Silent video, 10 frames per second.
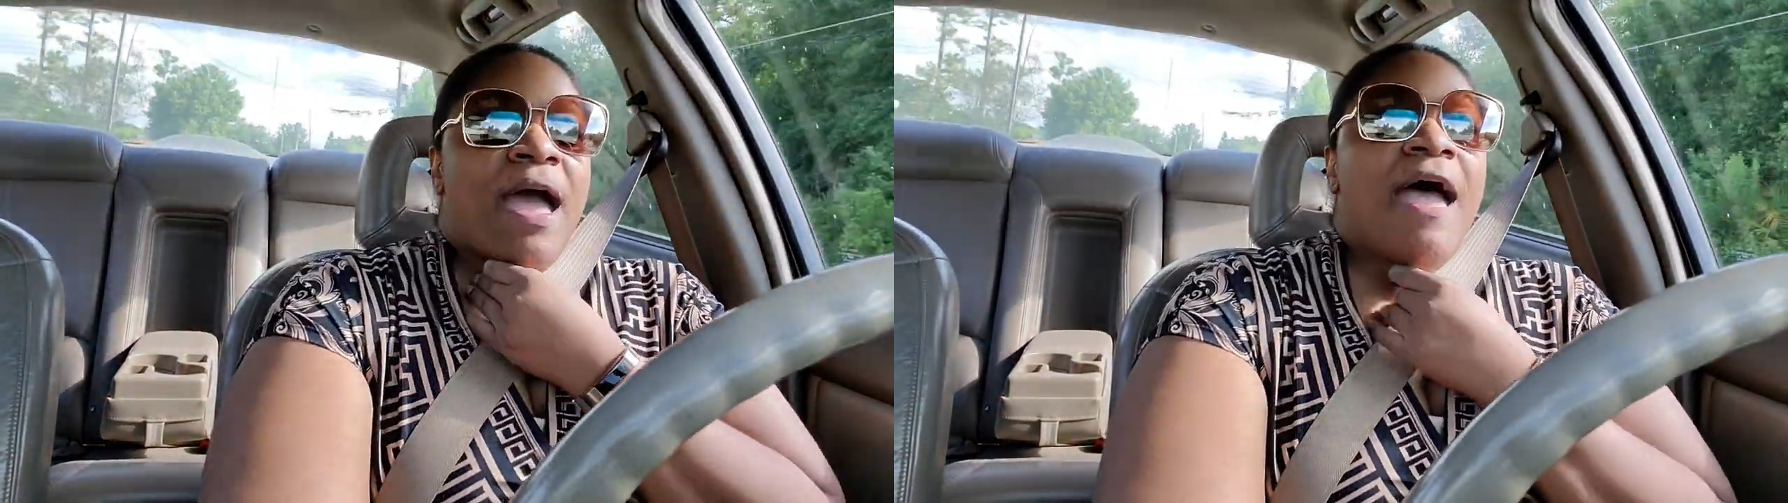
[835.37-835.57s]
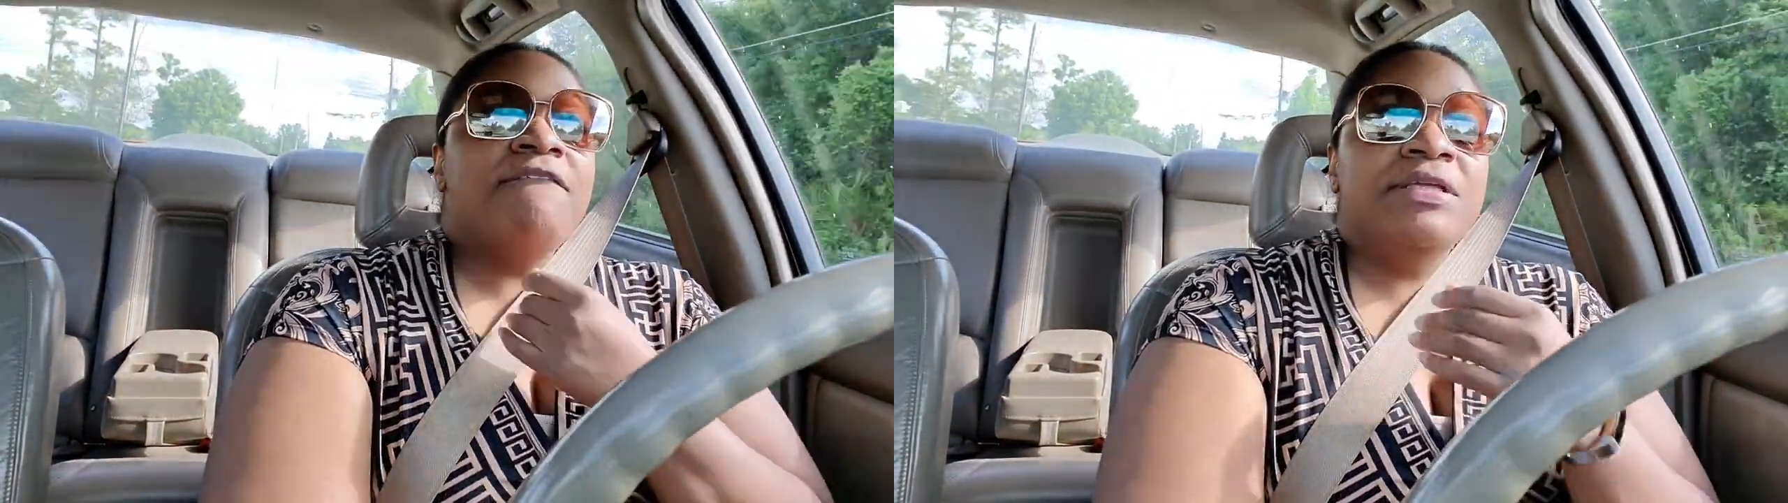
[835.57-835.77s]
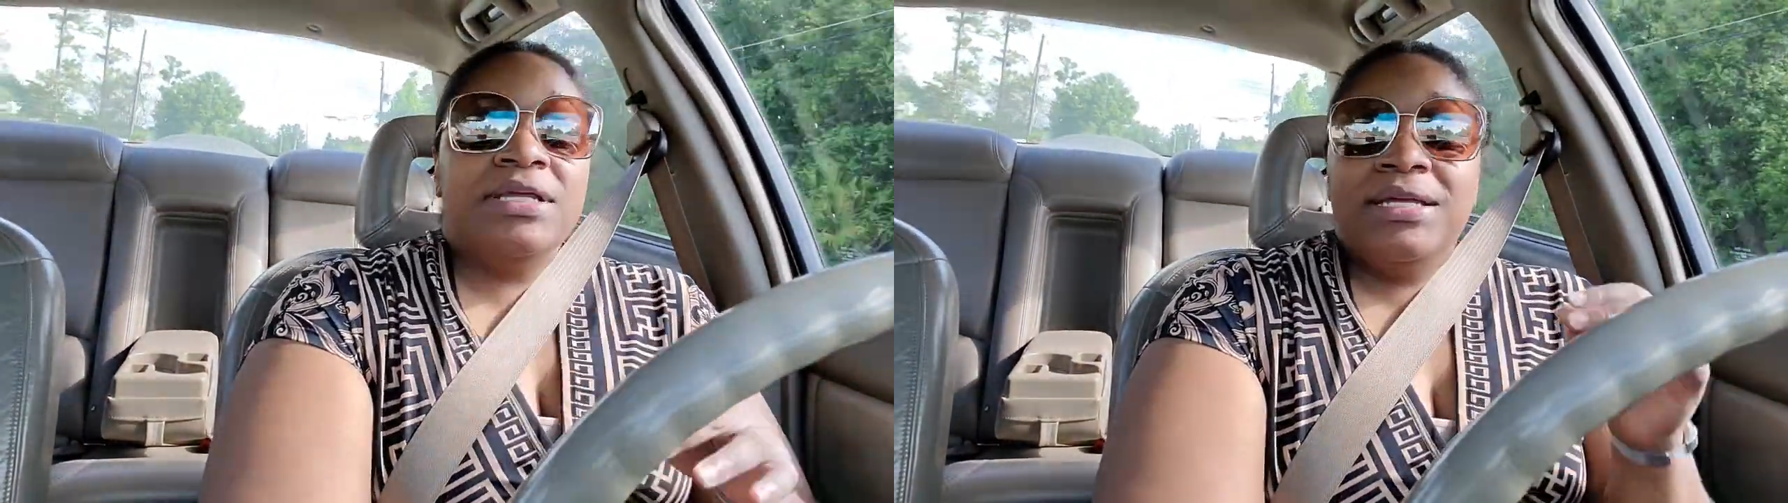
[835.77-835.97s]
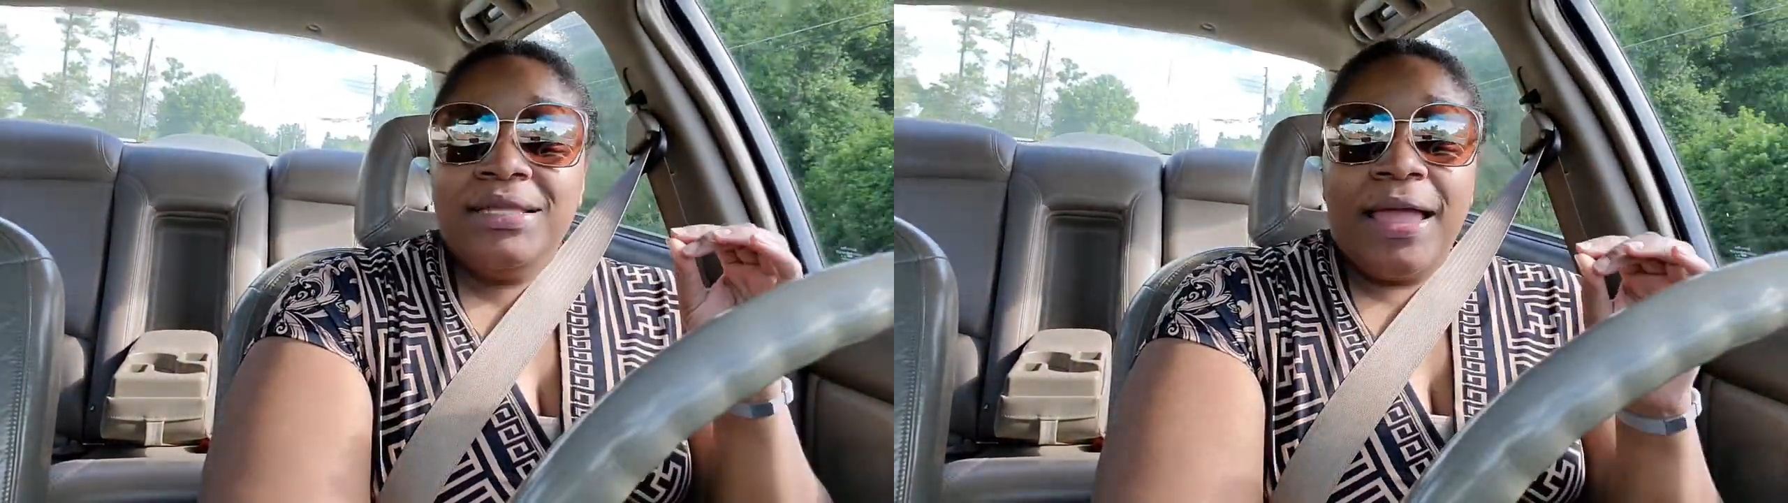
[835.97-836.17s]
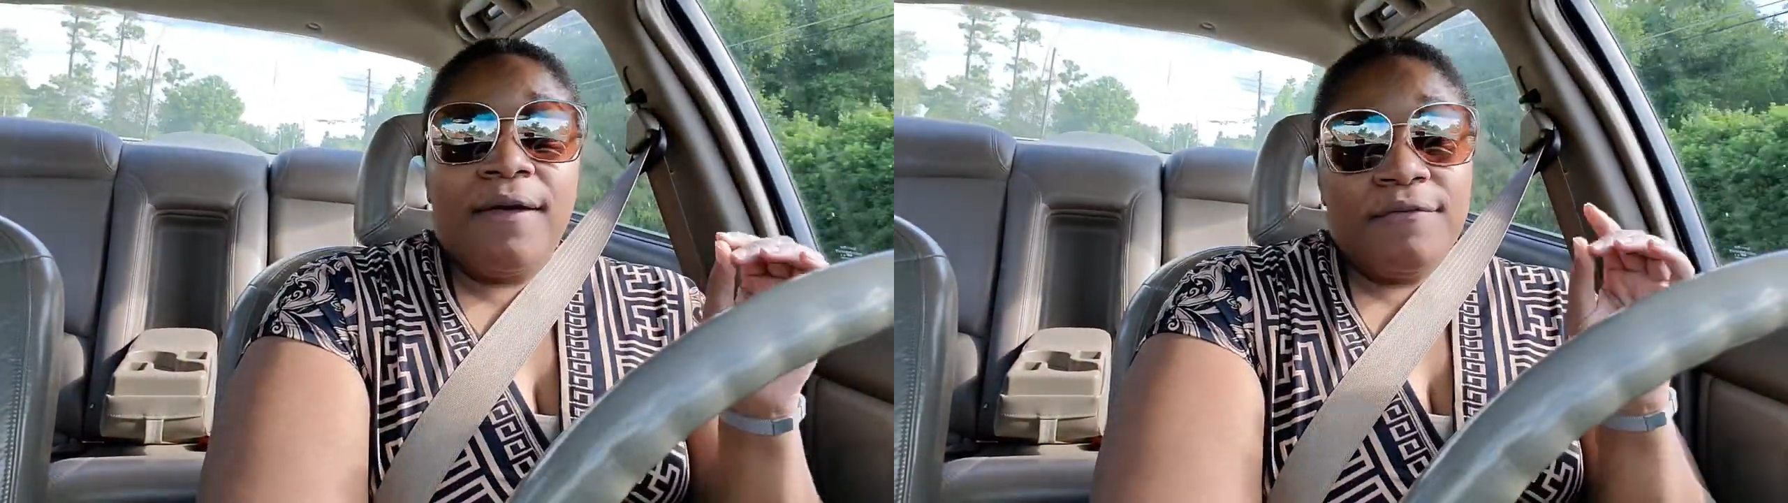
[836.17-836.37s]
I haven't done
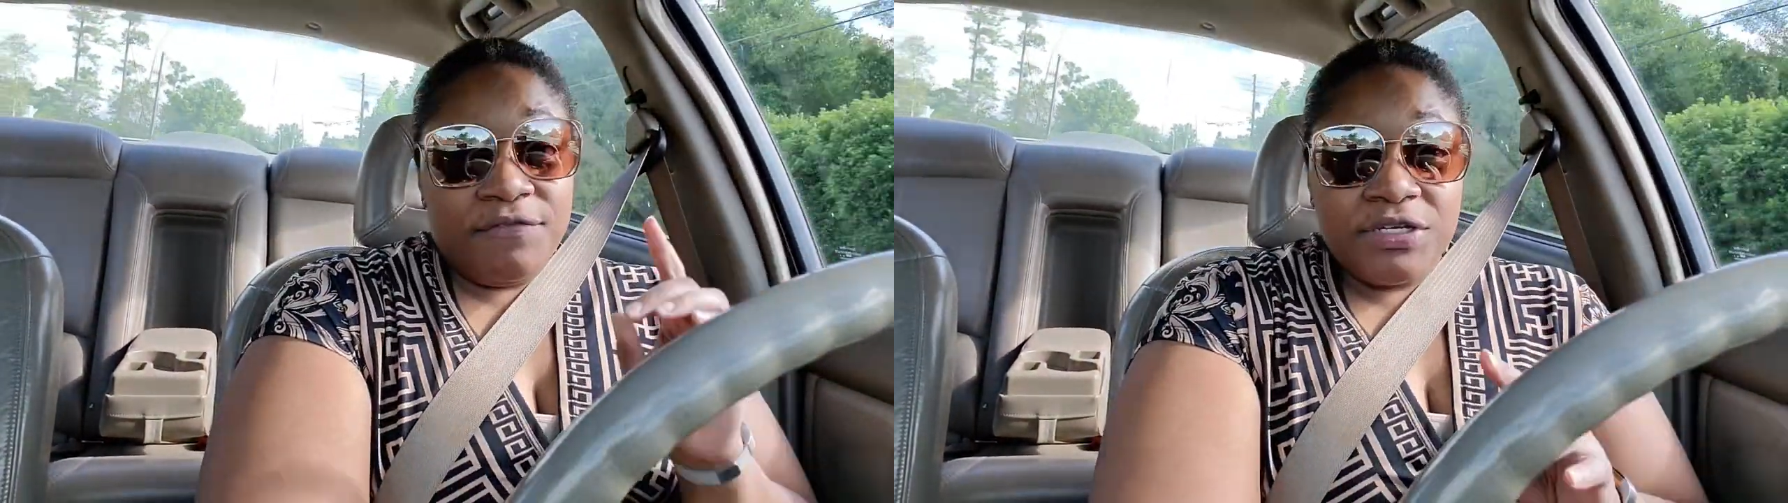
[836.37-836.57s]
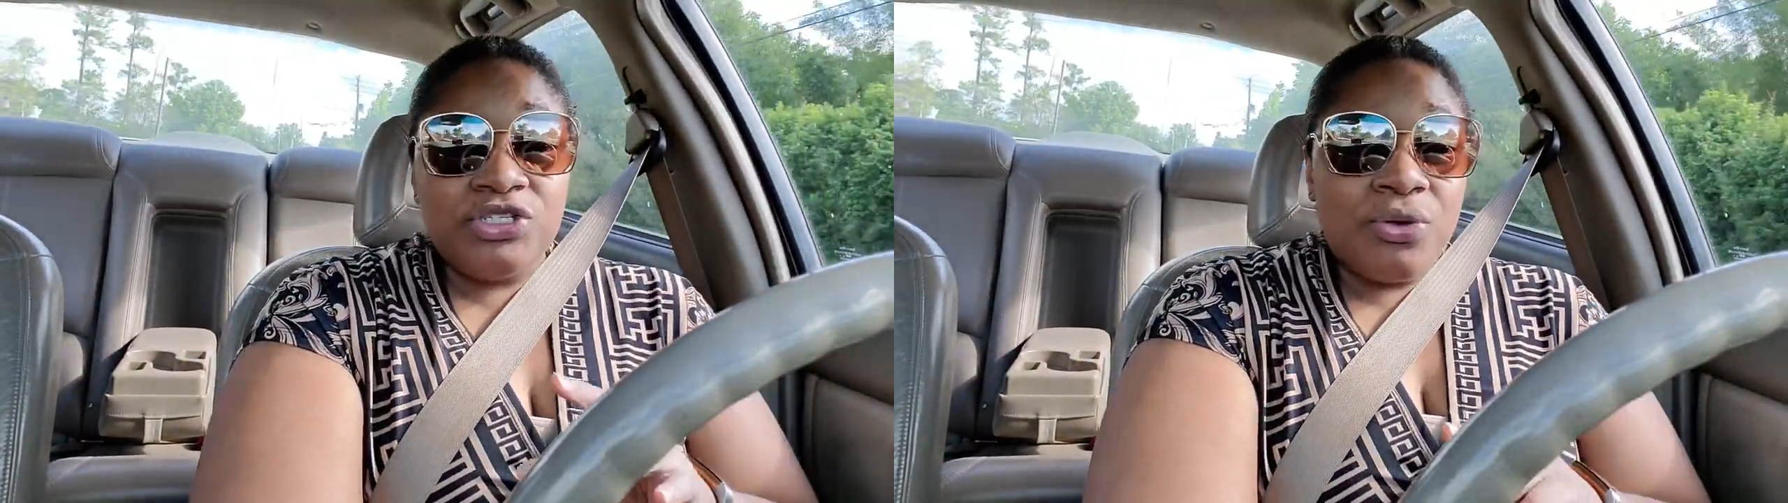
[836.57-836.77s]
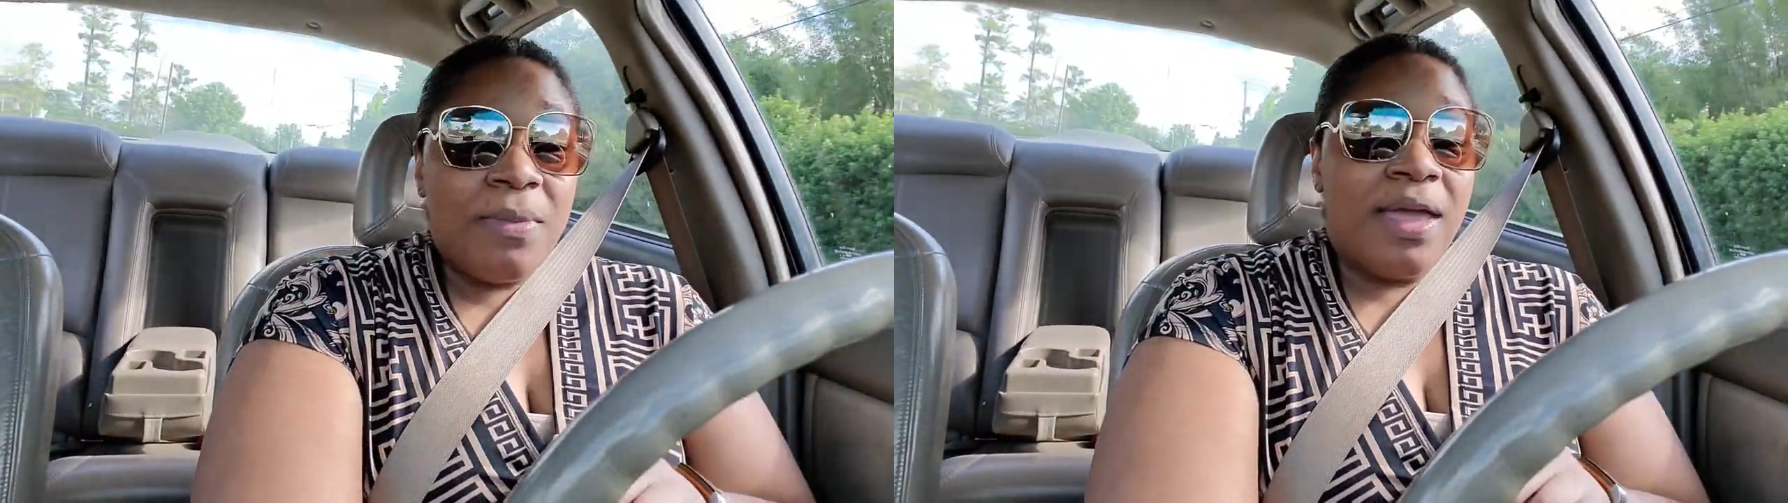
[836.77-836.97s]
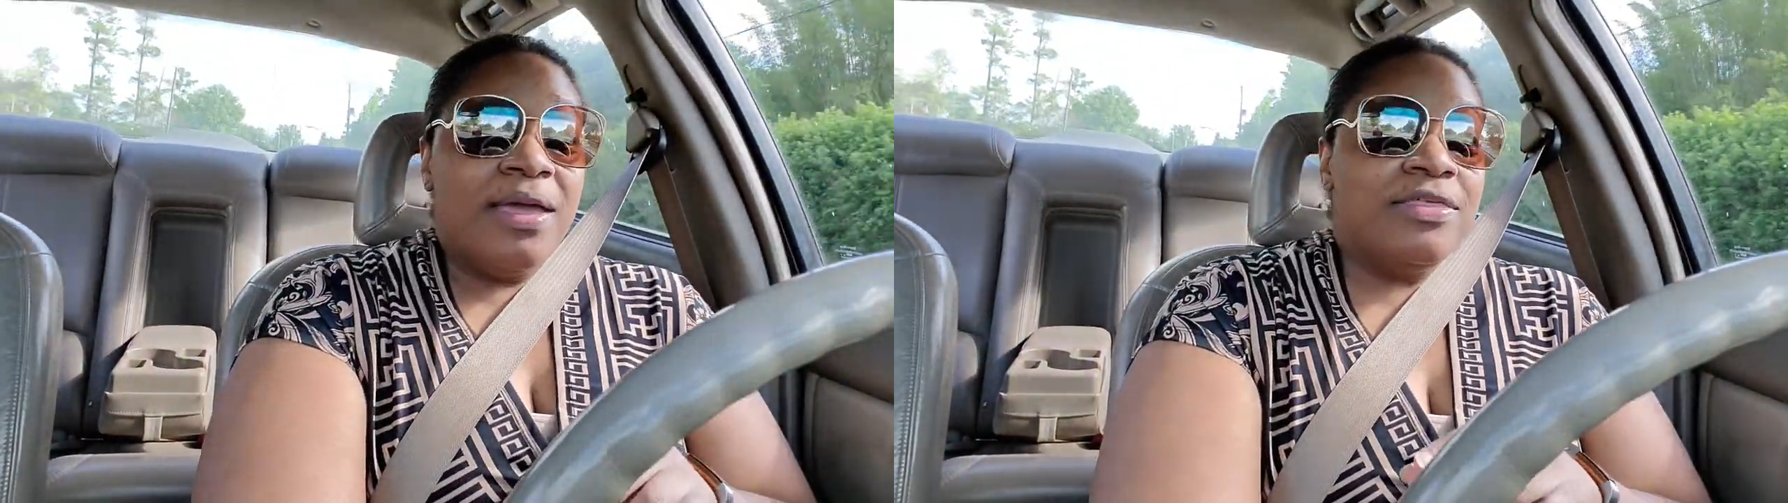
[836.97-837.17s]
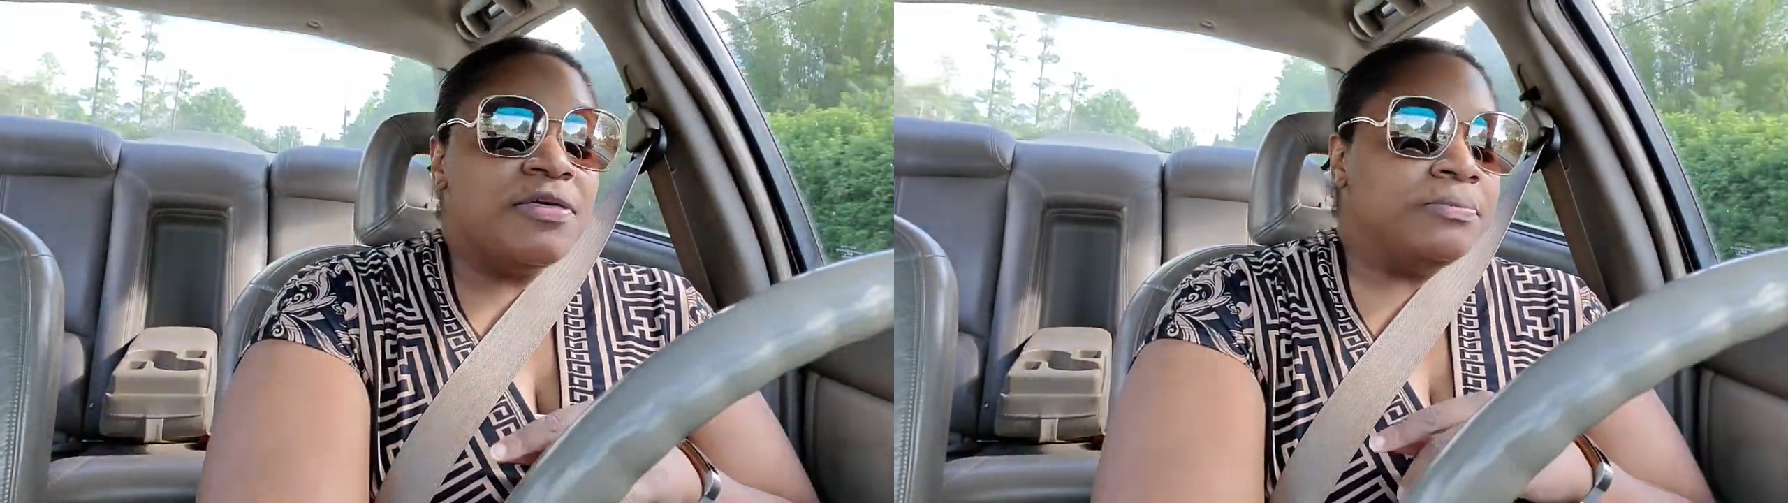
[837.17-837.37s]
like official
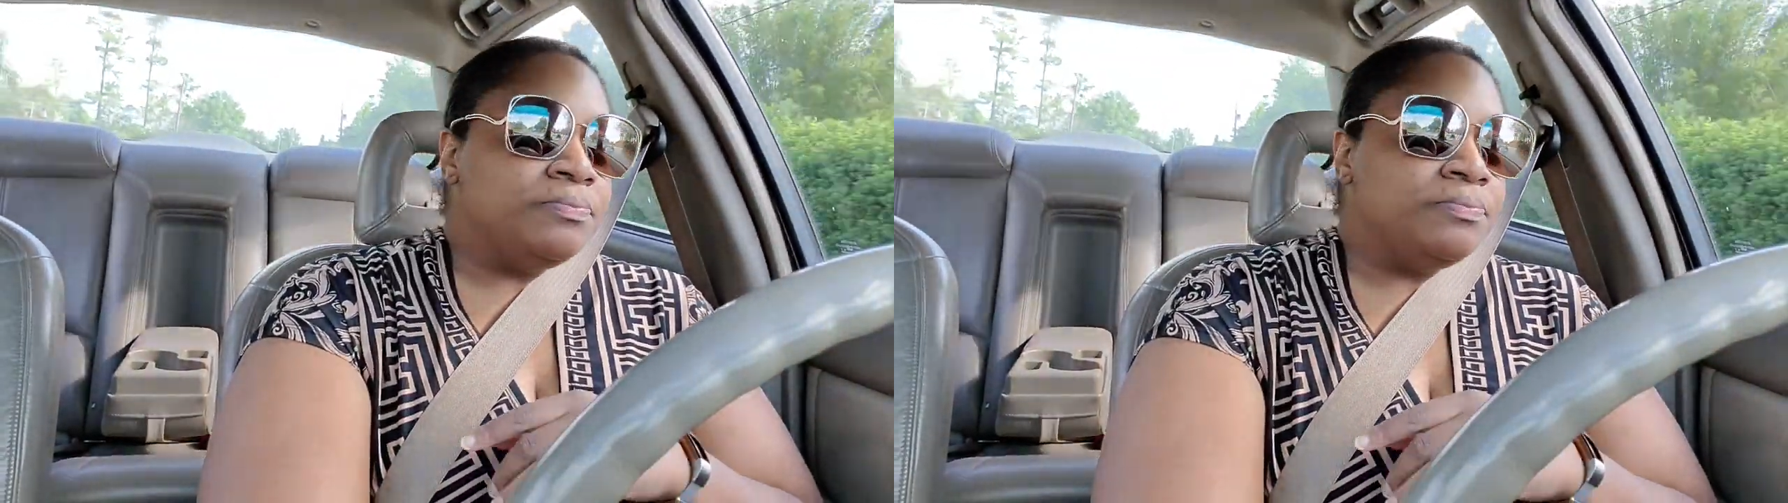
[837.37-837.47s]
math,